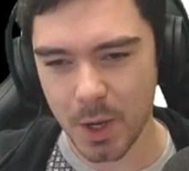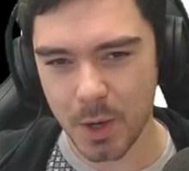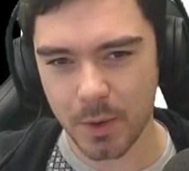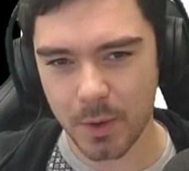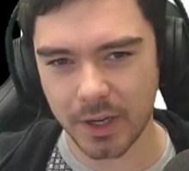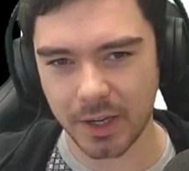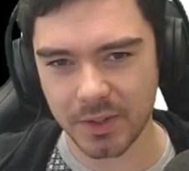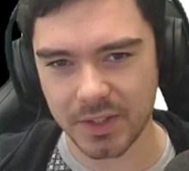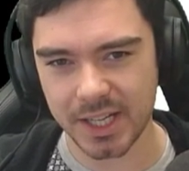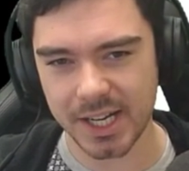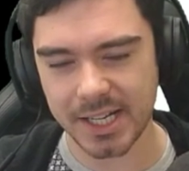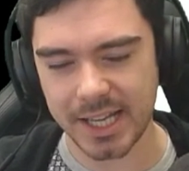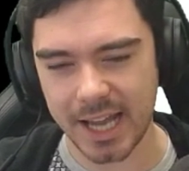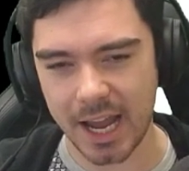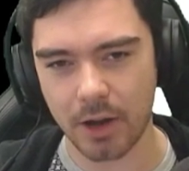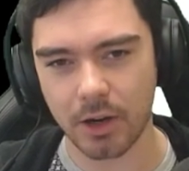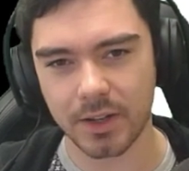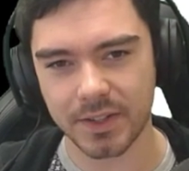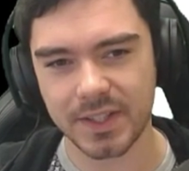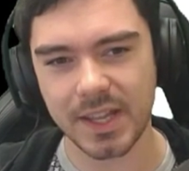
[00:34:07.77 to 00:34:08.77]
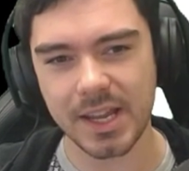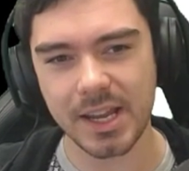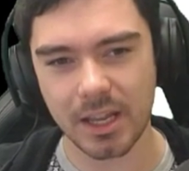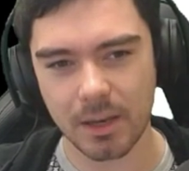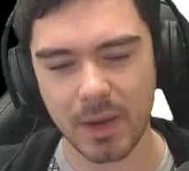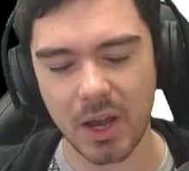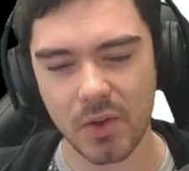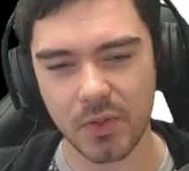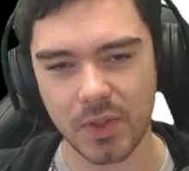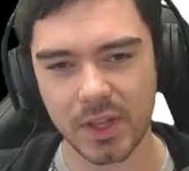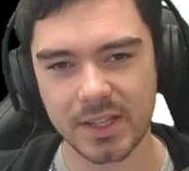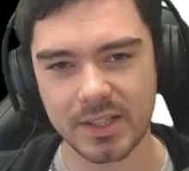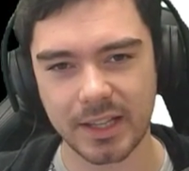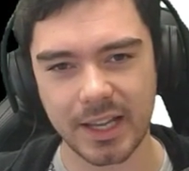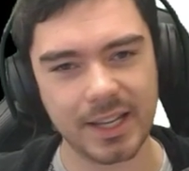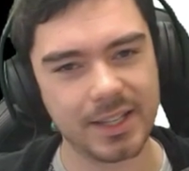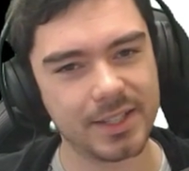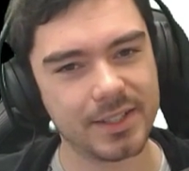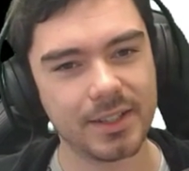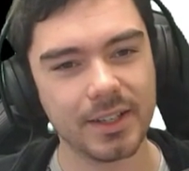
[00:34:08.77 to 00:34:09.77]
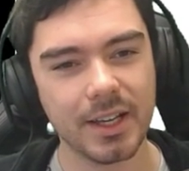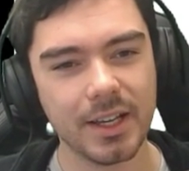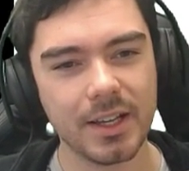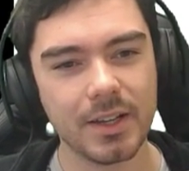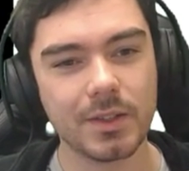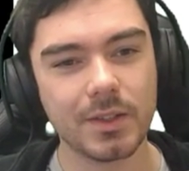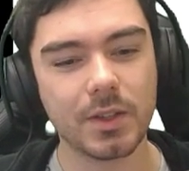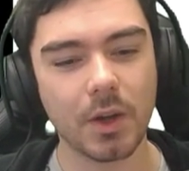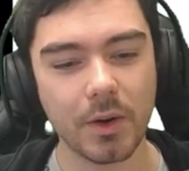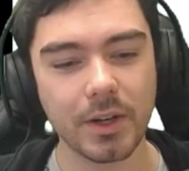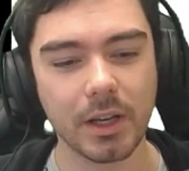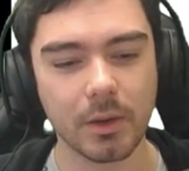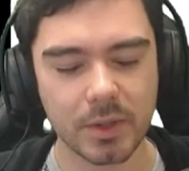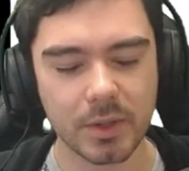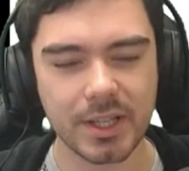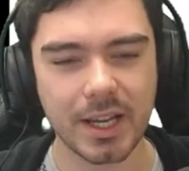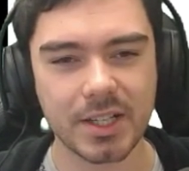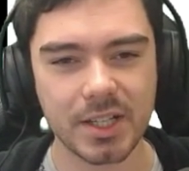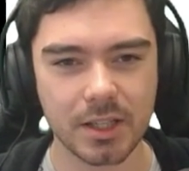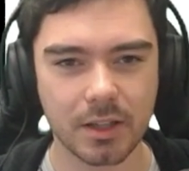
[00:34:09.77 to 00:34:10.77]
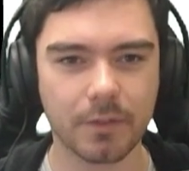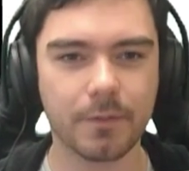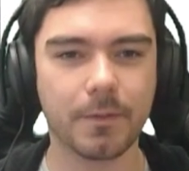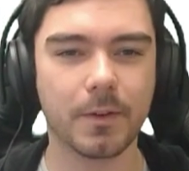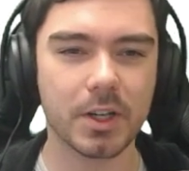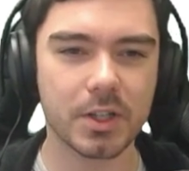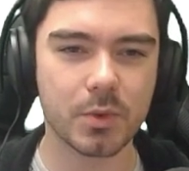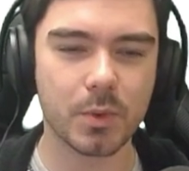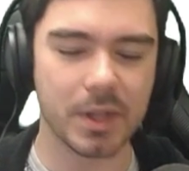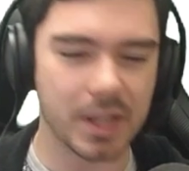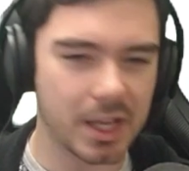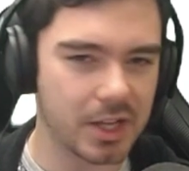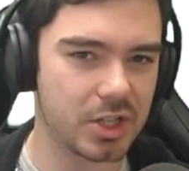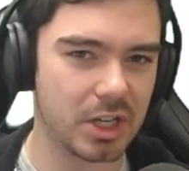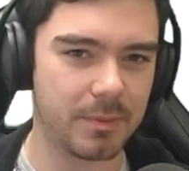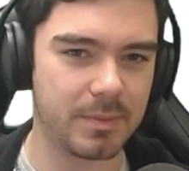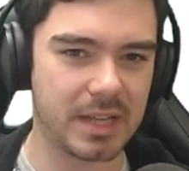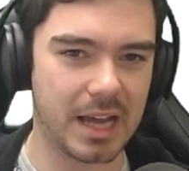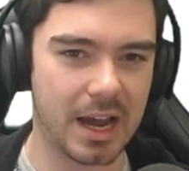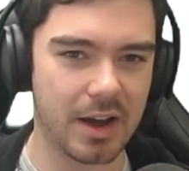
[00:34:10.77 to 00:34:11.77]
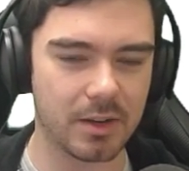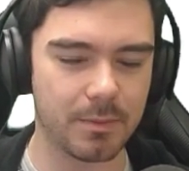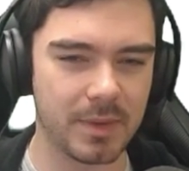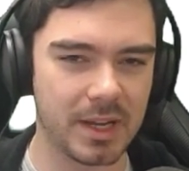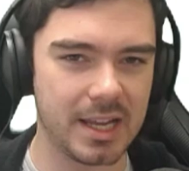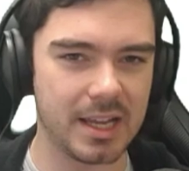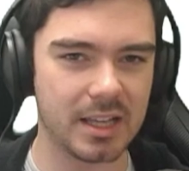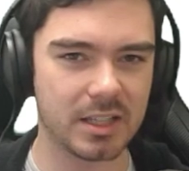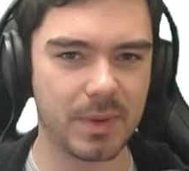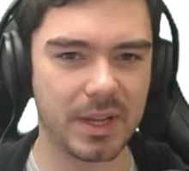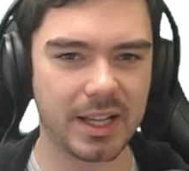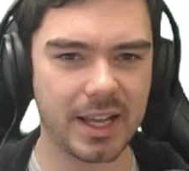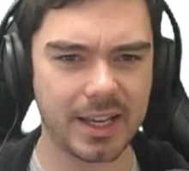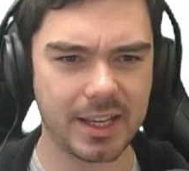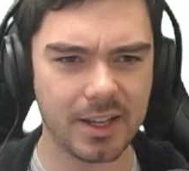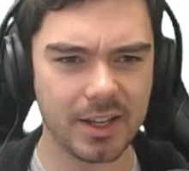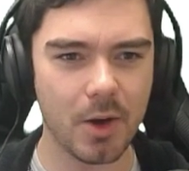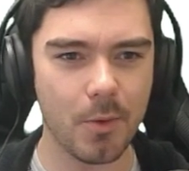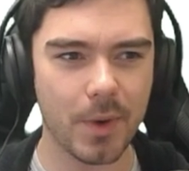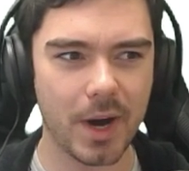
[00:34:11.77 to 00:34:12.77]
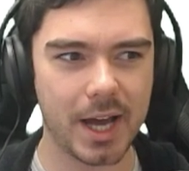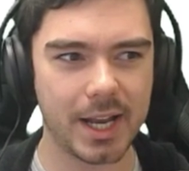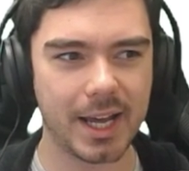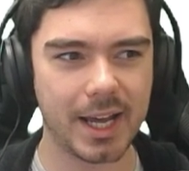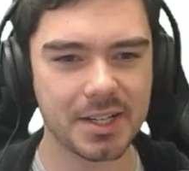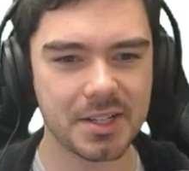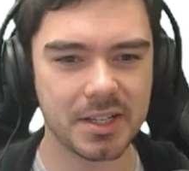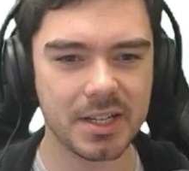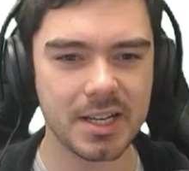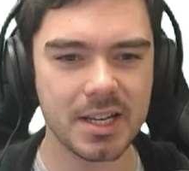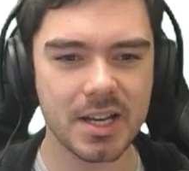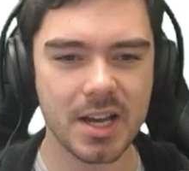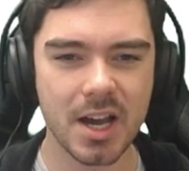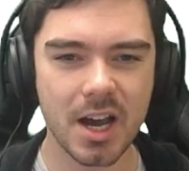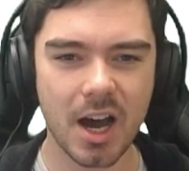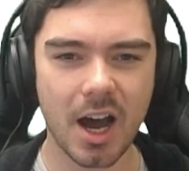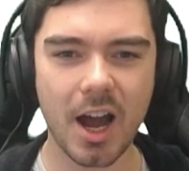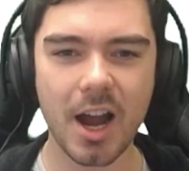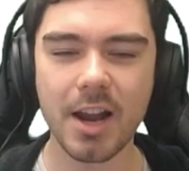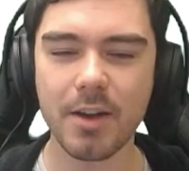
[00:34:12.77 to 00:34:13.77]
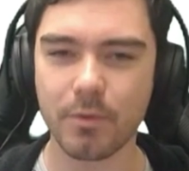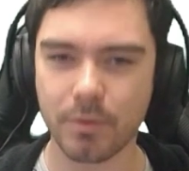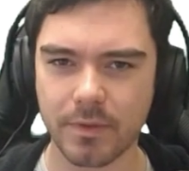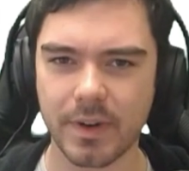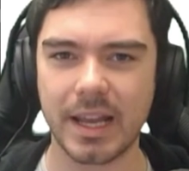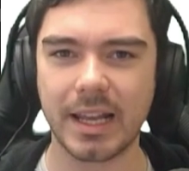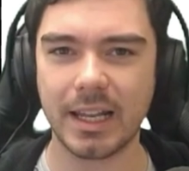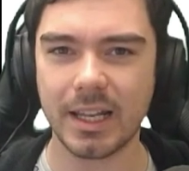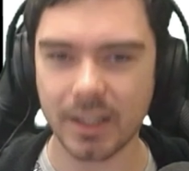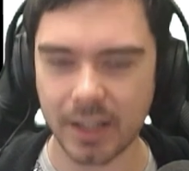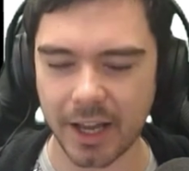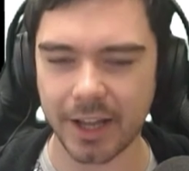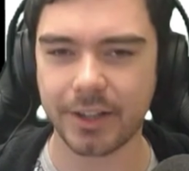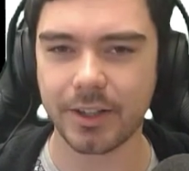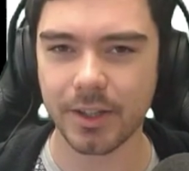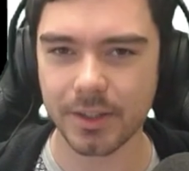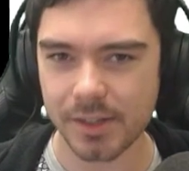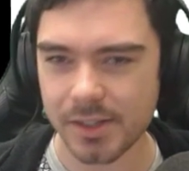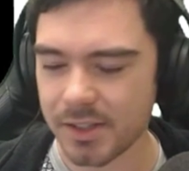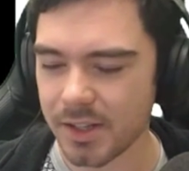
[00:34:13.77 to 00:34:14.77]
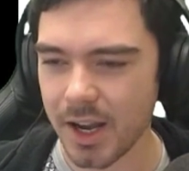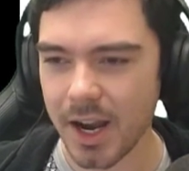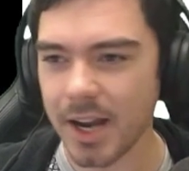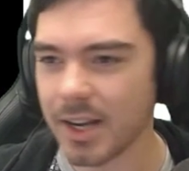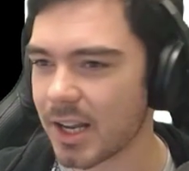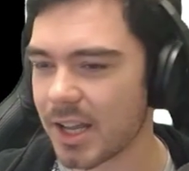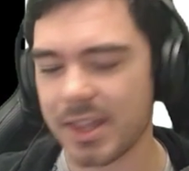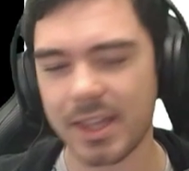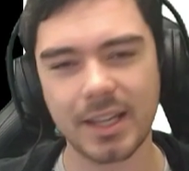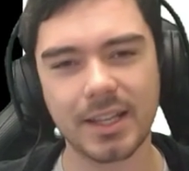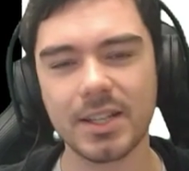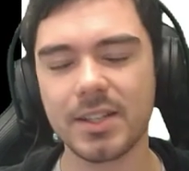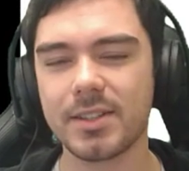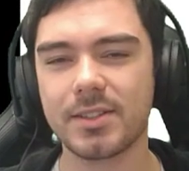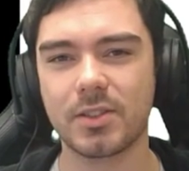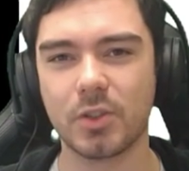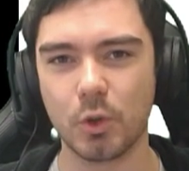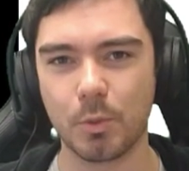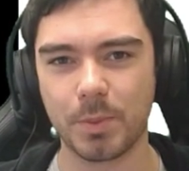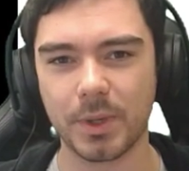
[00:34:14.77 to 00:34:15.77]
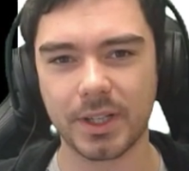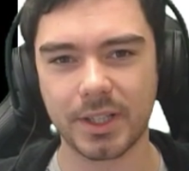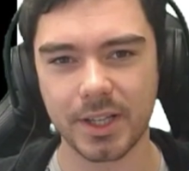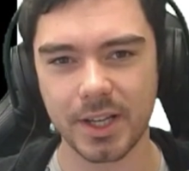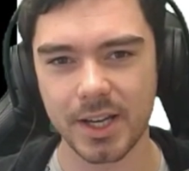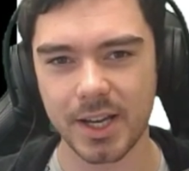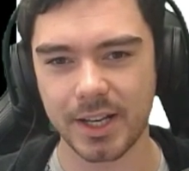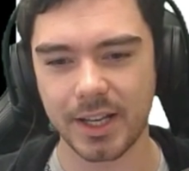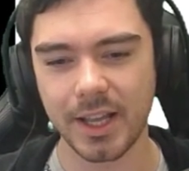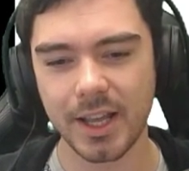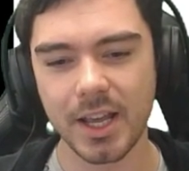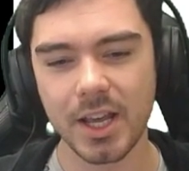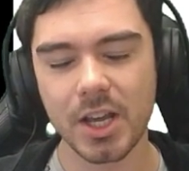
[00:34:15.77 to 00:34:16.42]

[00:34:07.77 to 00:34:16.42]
When I was sitting down and I was thinking about this list, Sonya was actually the first one that jumped out at me as being like, you know what, actually, I really like her design. I think it's super good.